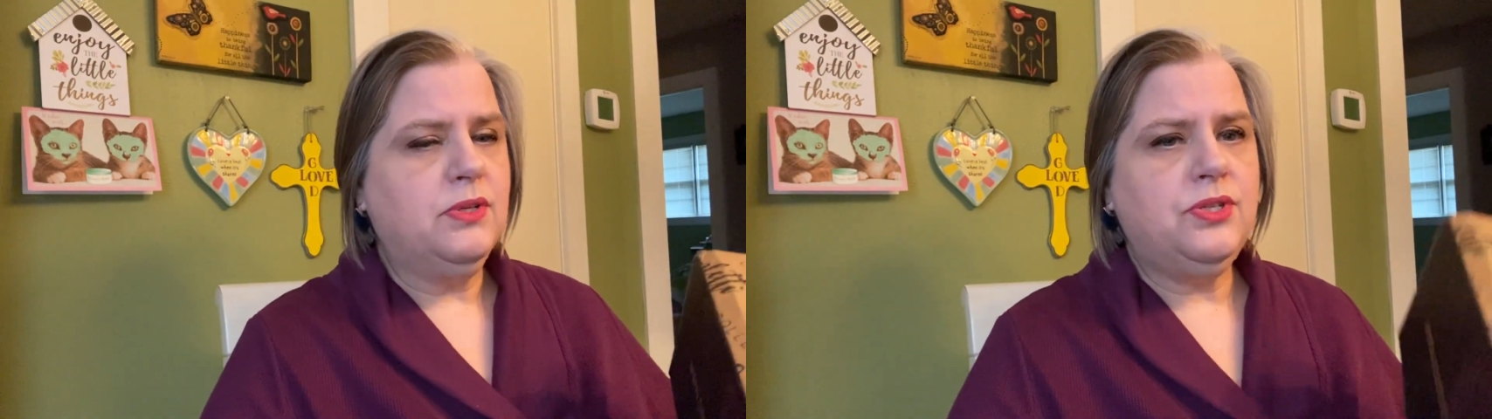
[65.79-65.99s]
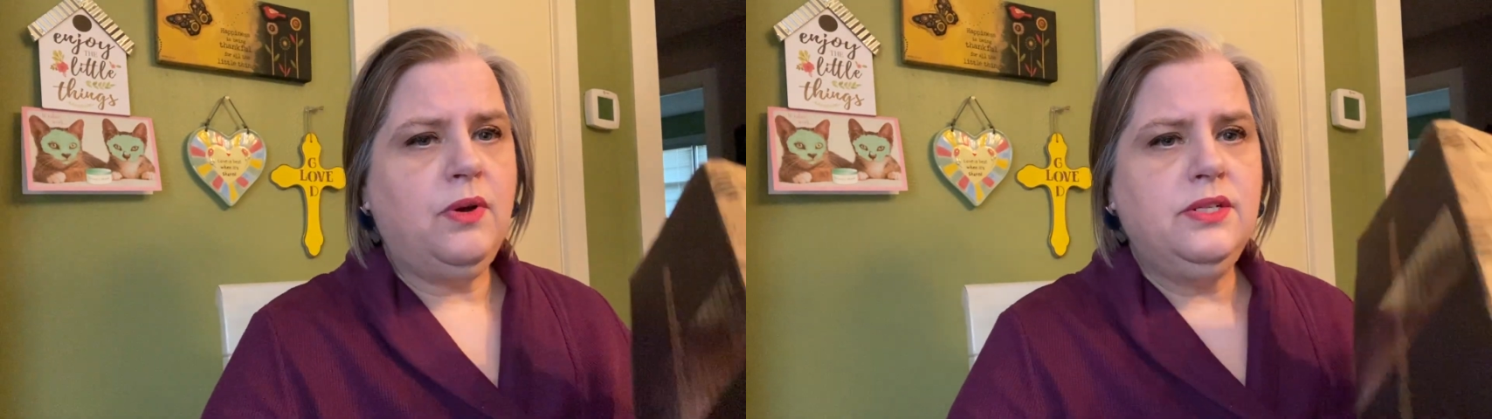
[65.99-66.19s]

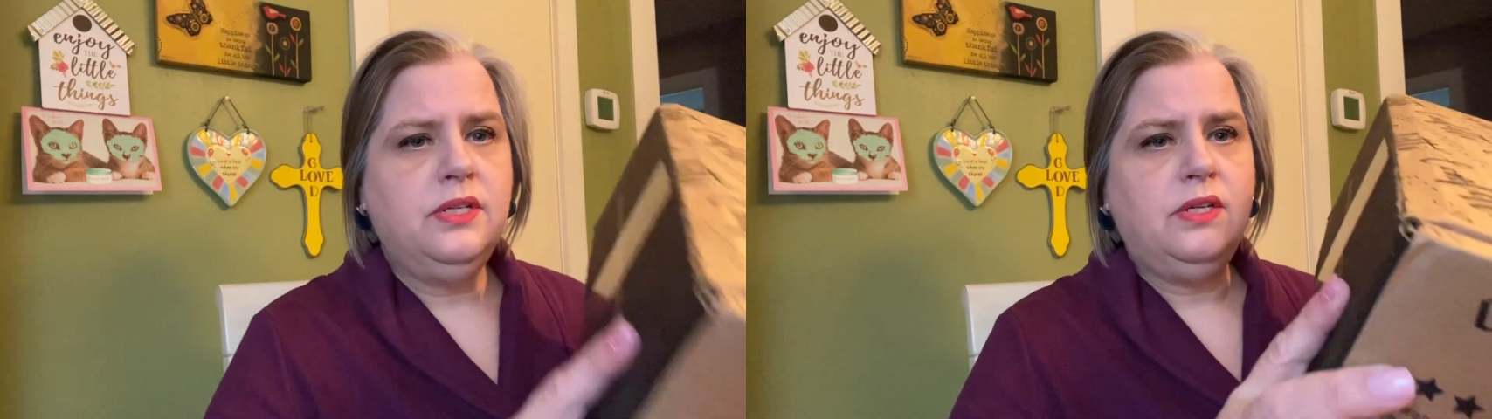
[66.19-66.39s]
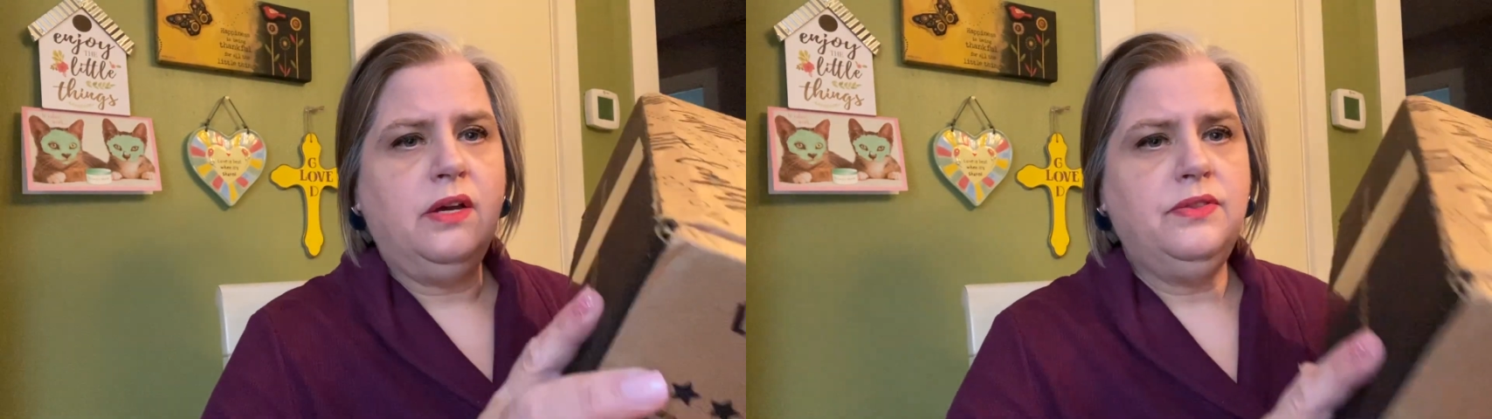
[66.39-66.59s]
So I
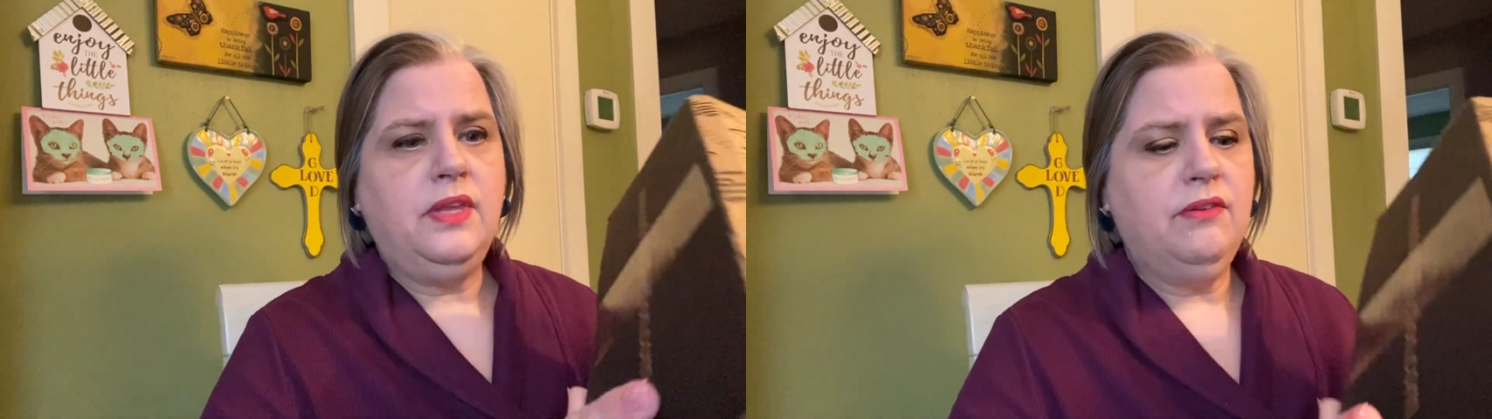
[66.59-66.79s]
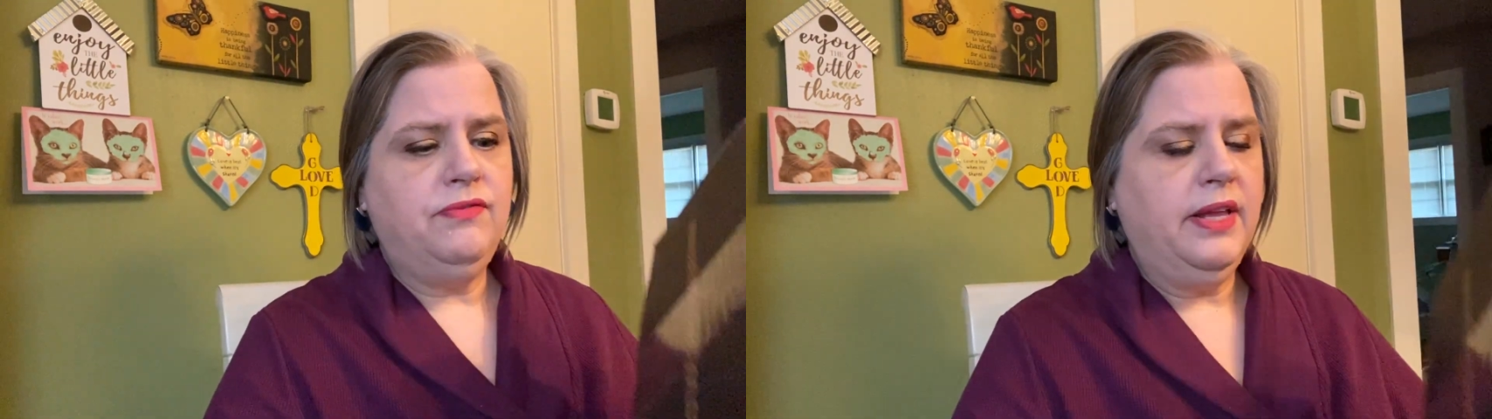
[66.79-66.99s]
did cut
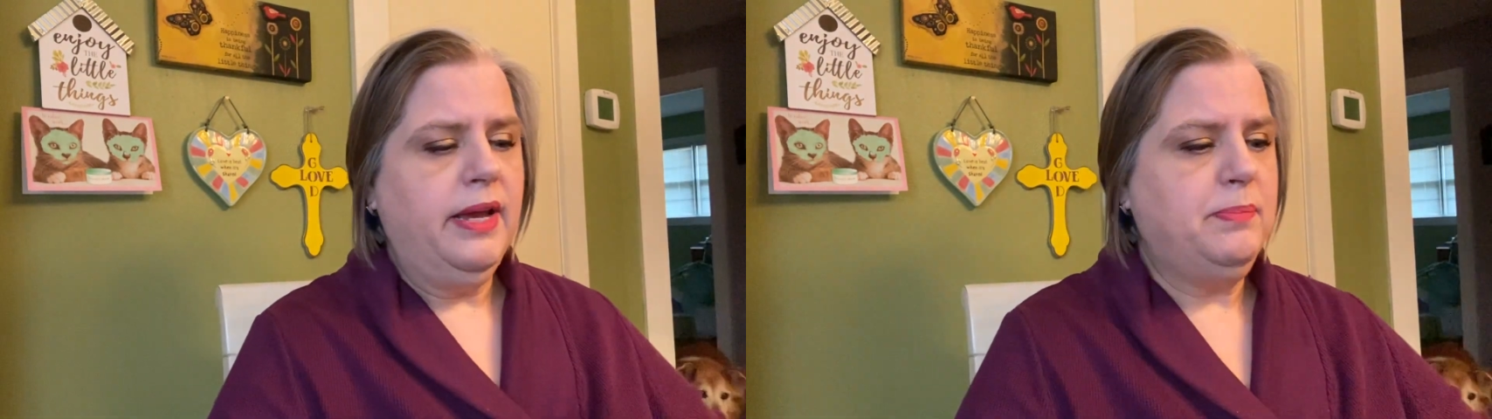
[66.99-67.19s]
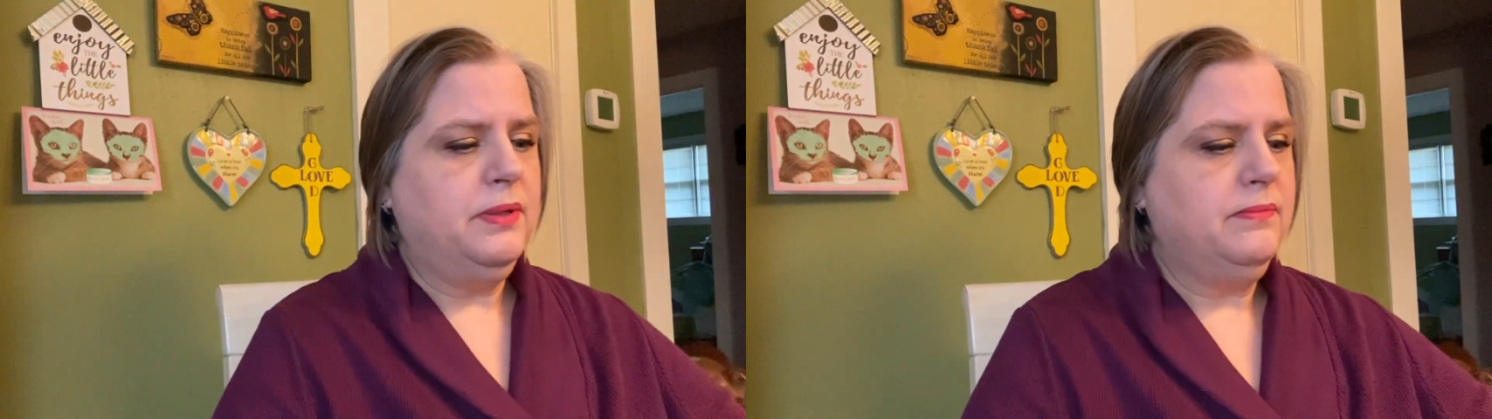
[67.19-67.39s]
that
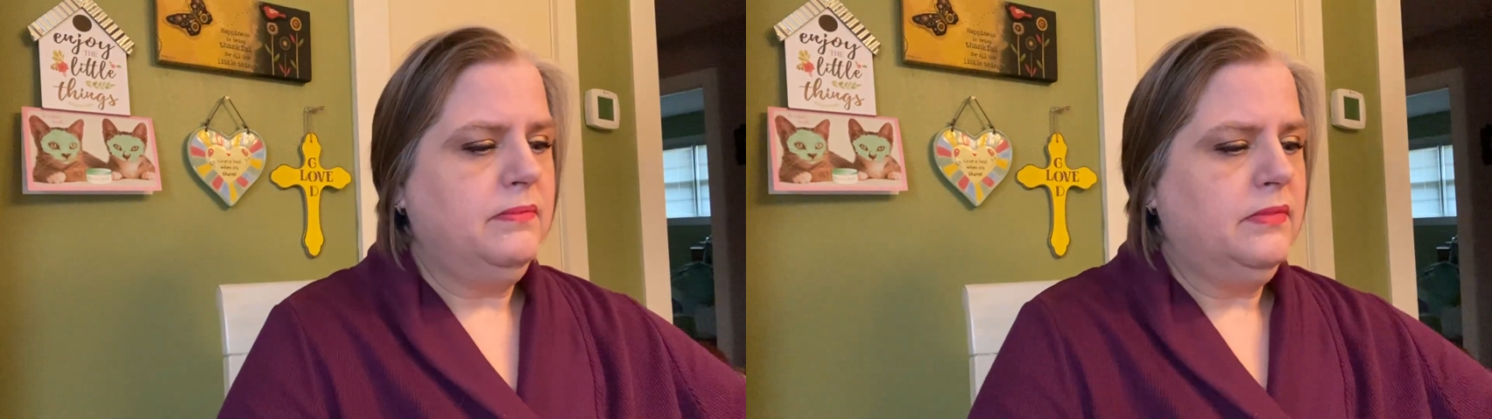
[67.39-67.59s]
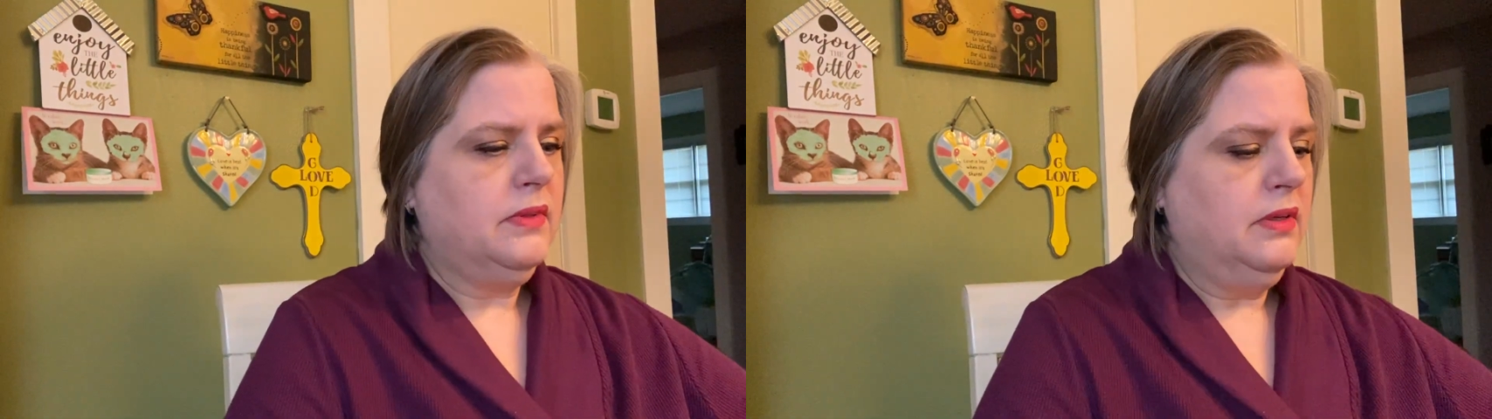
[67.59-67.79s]
flap.
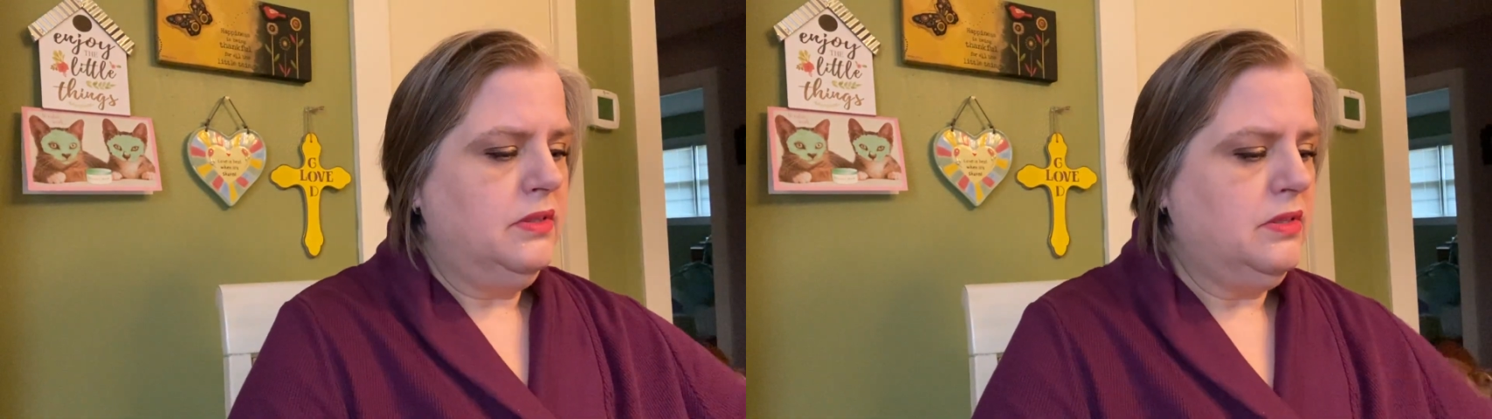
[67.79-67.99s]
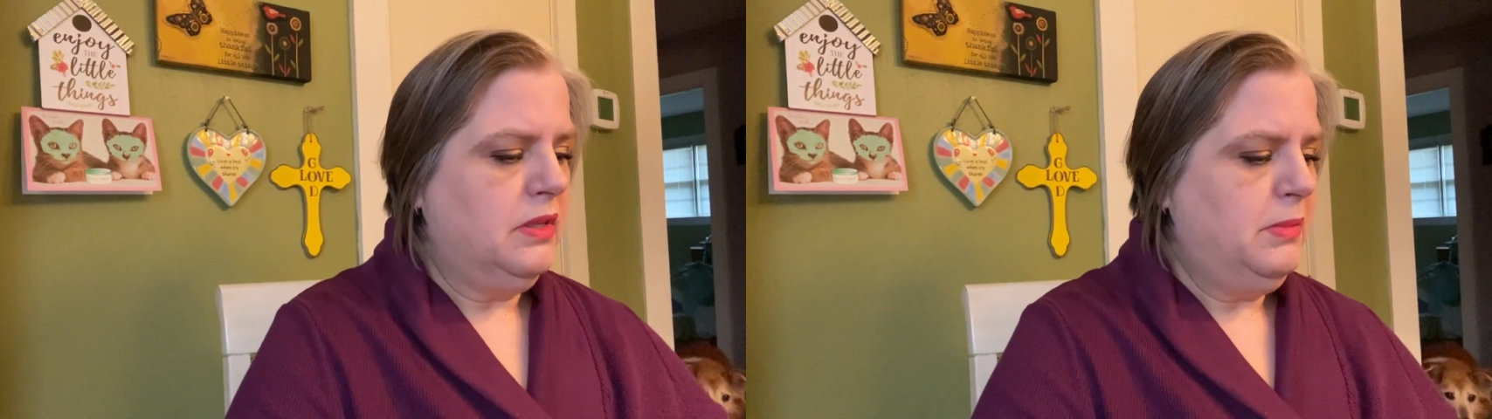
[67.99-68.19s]

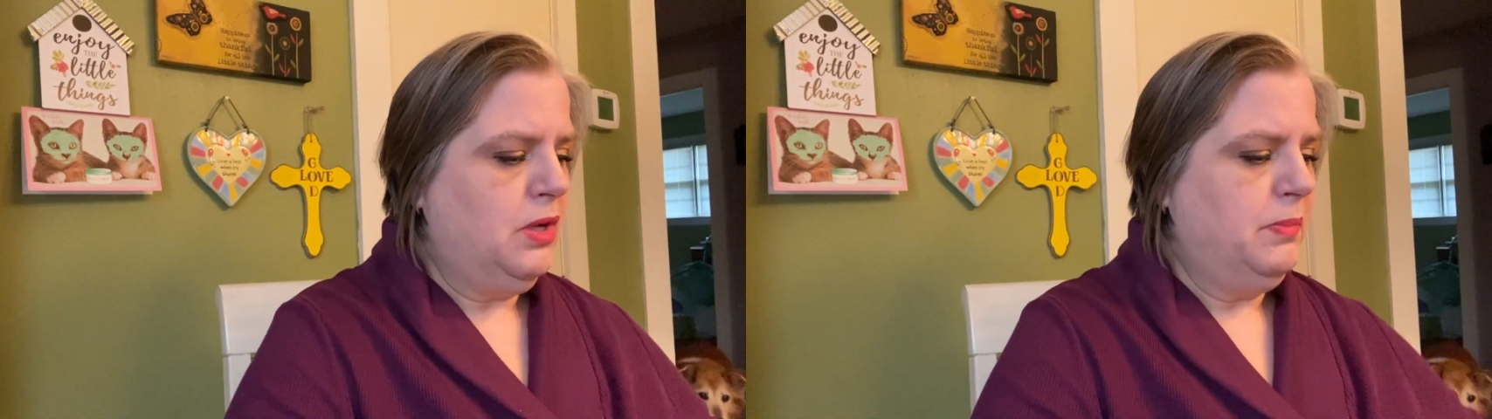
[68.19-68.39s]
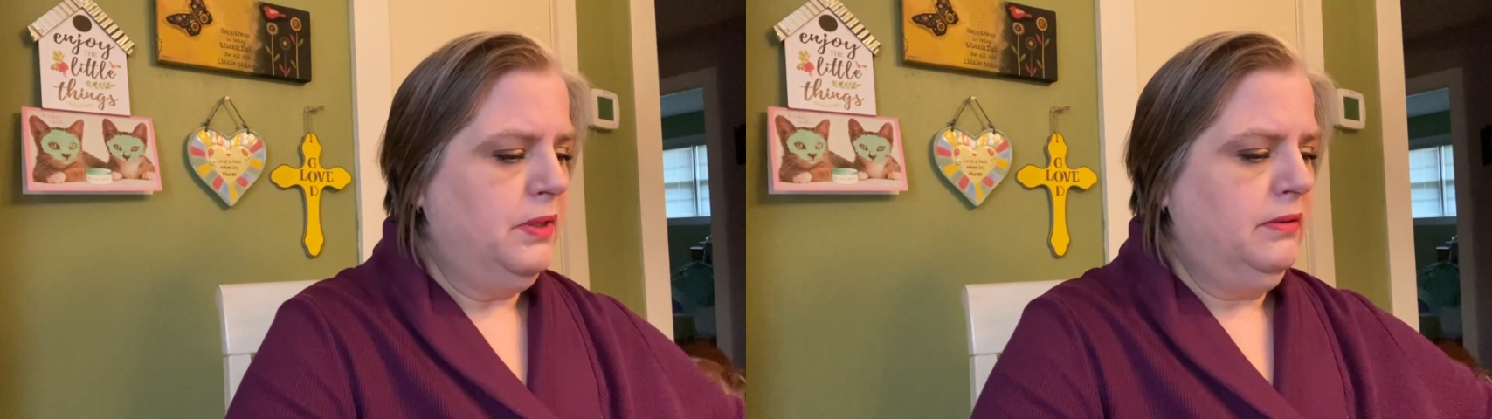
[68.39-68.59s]
So let me
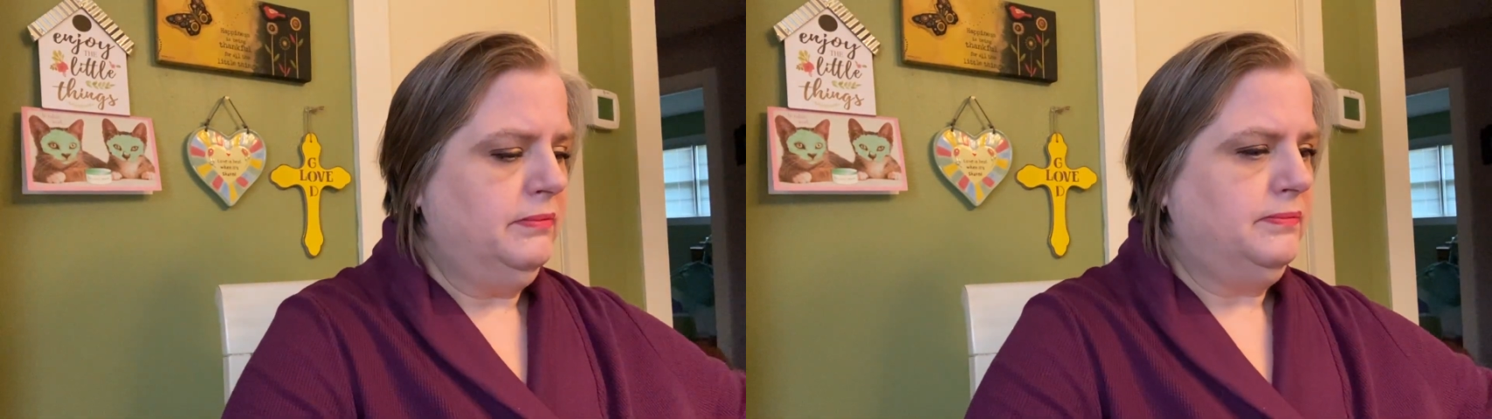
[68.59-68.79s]
open it.